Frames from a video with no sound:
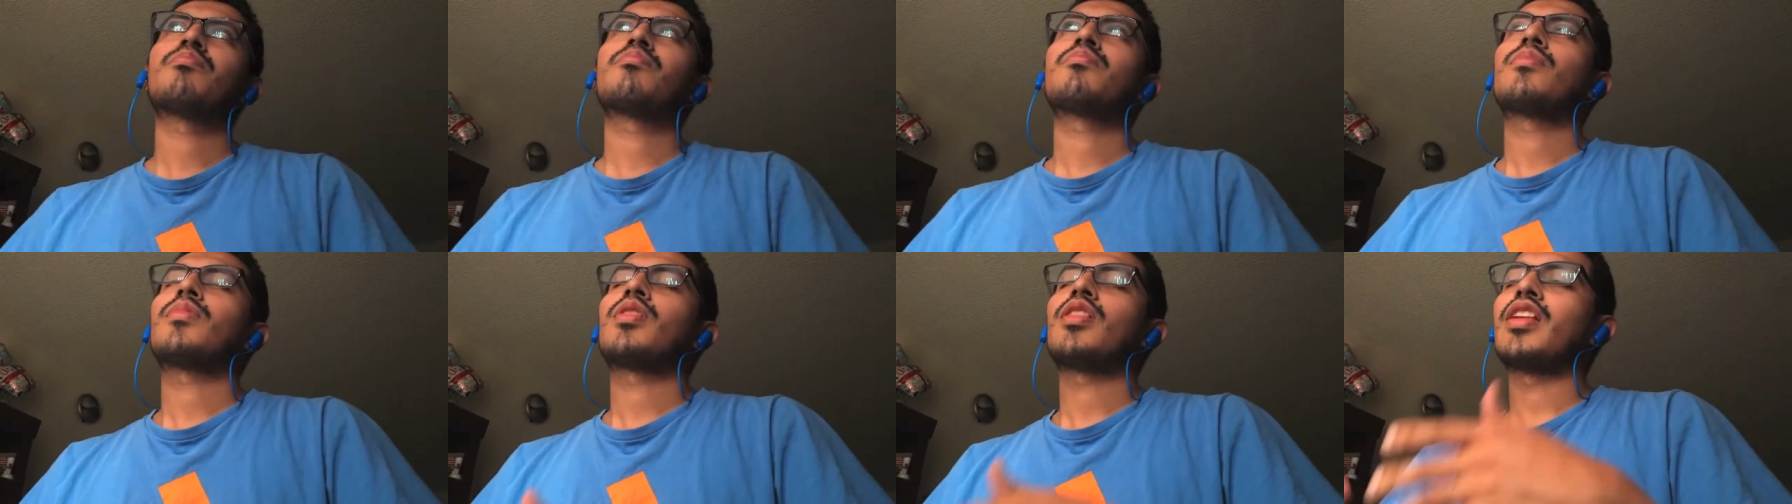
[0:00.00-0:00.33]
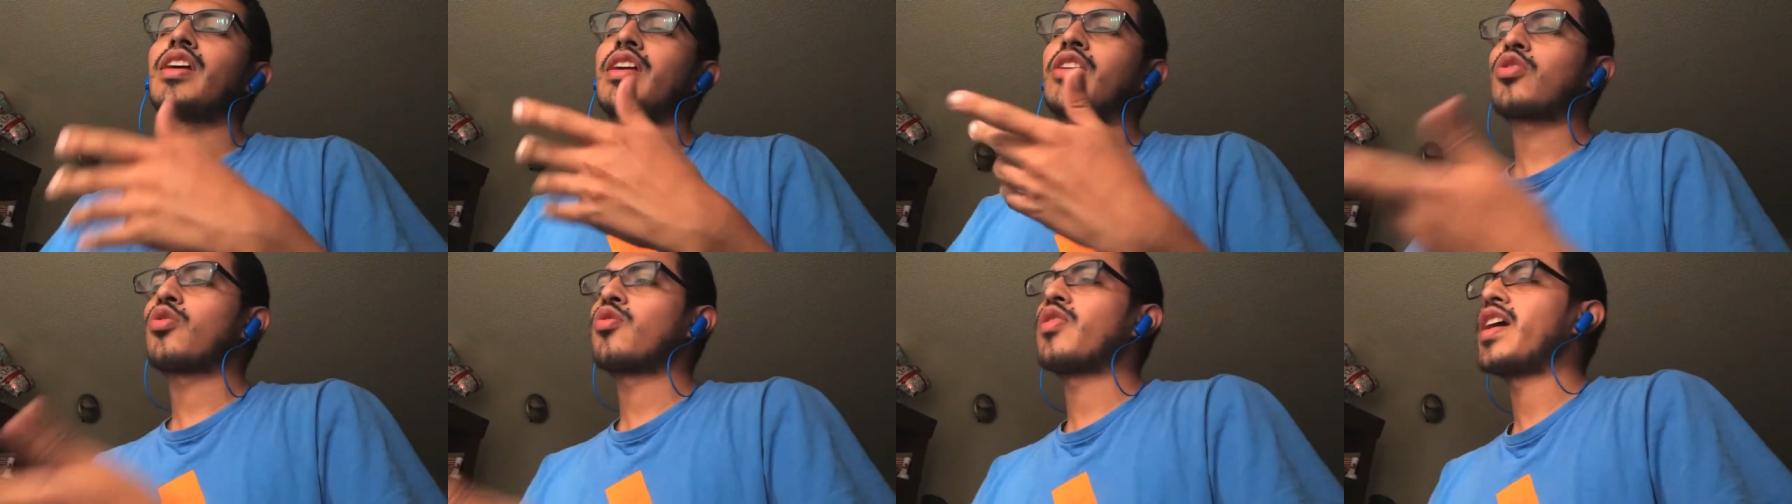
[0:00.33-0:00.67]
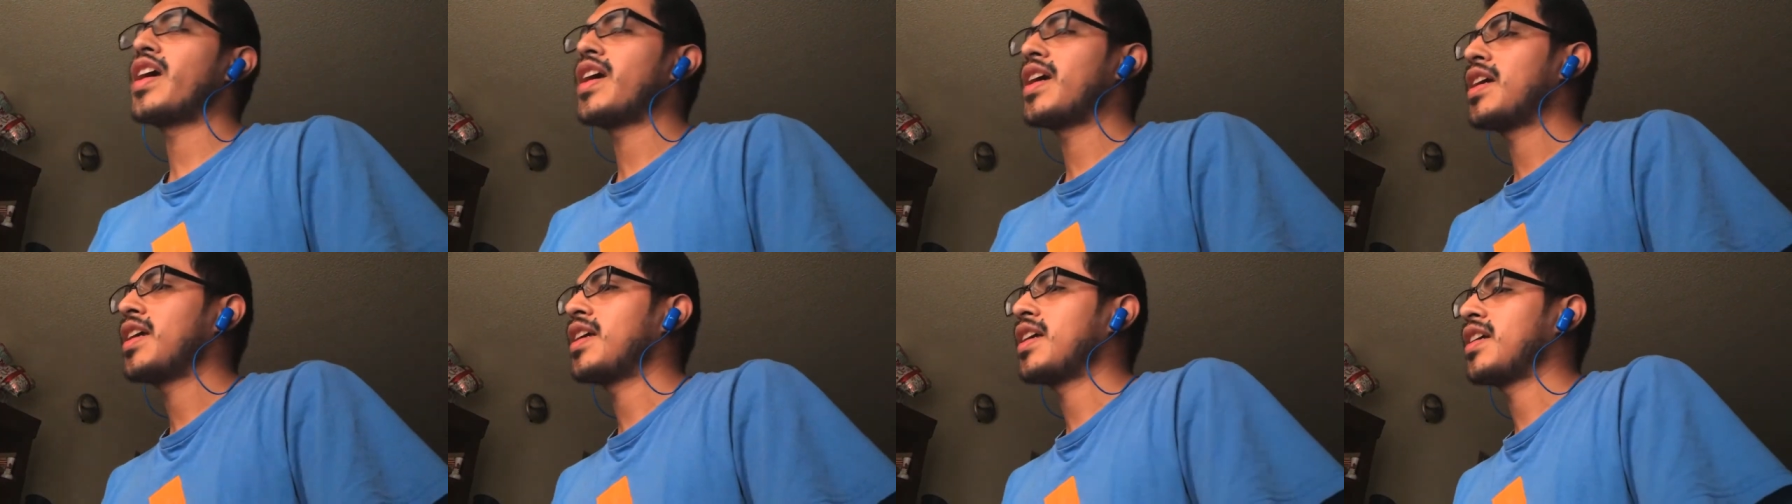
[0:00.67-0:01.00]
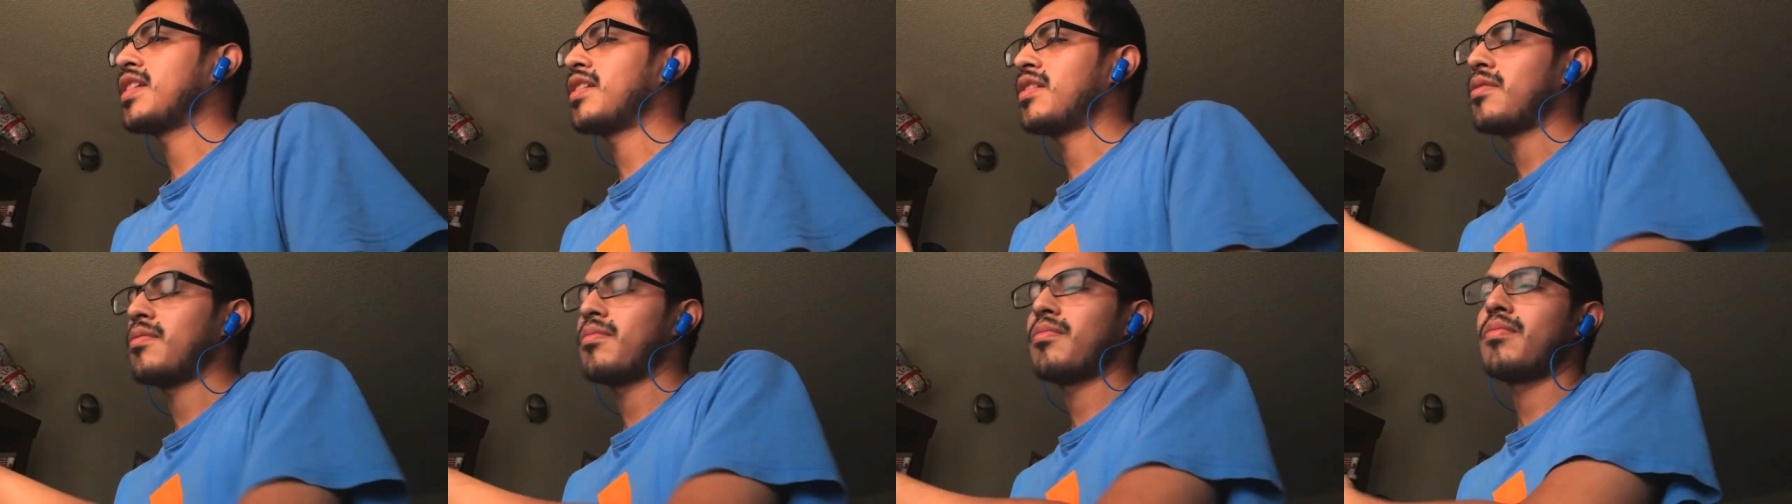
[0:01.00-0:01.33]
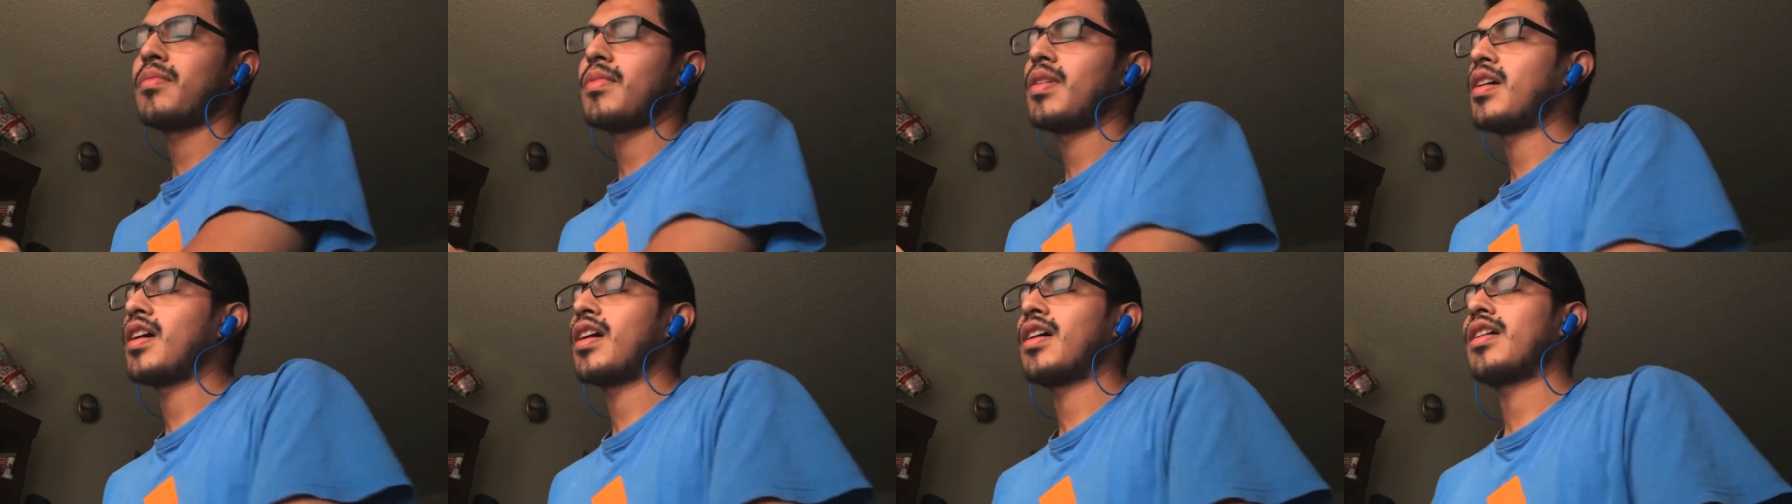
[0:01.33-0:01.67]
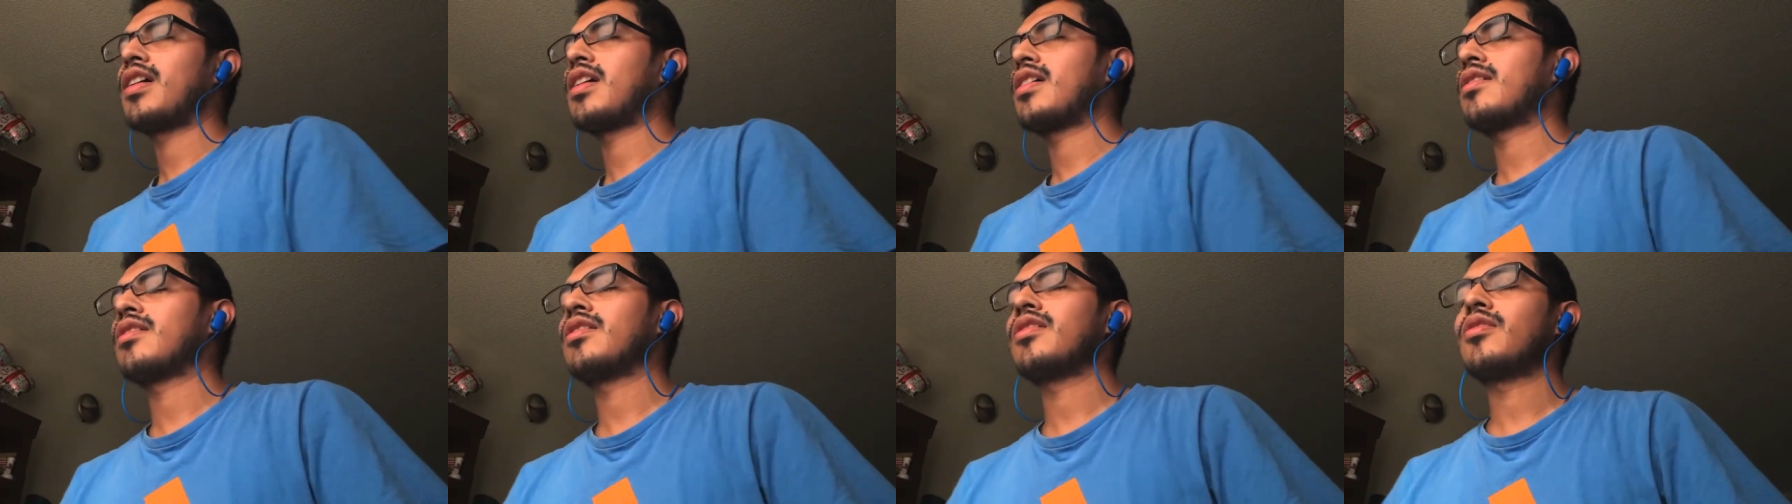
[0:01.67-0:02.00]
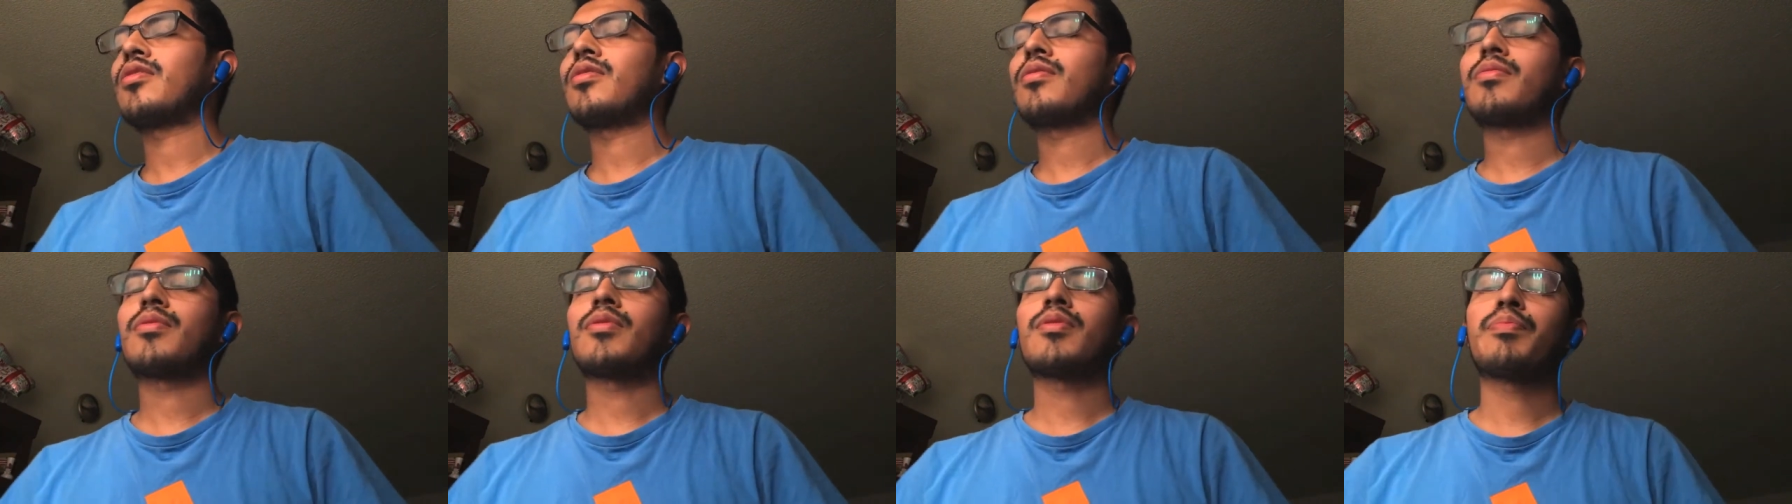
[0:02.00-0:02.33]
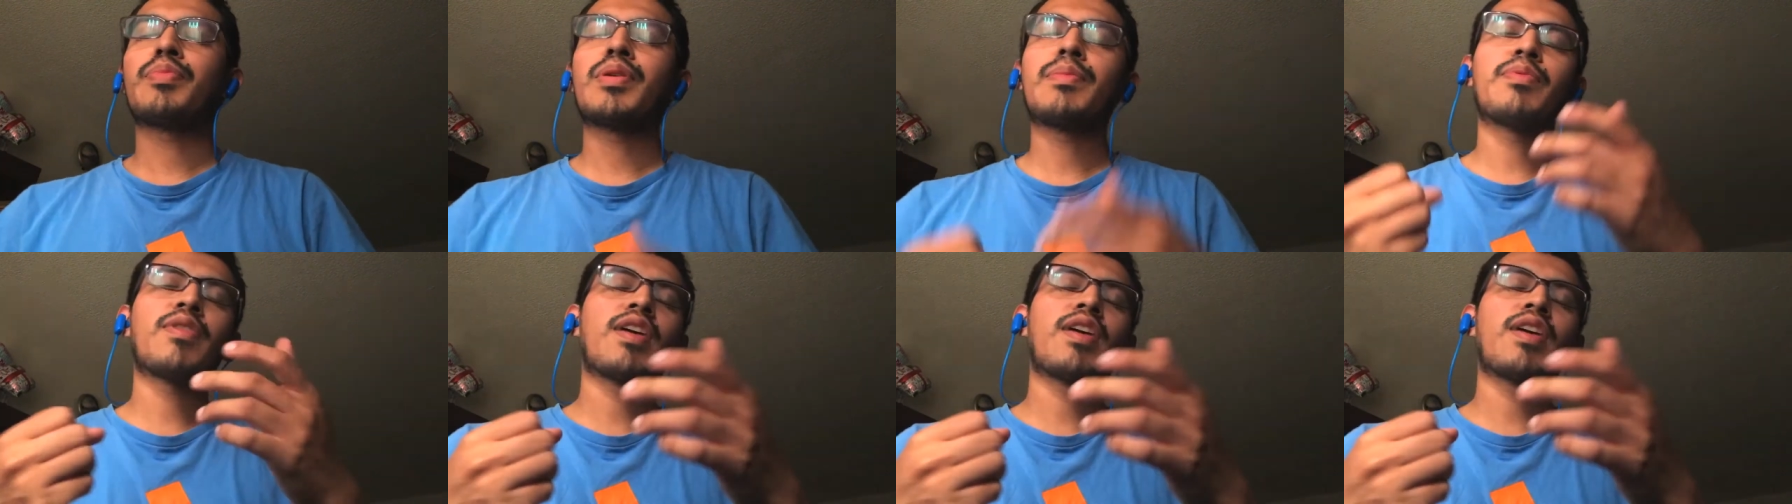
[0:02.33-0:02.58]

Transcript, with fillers: and, you know, the people after him.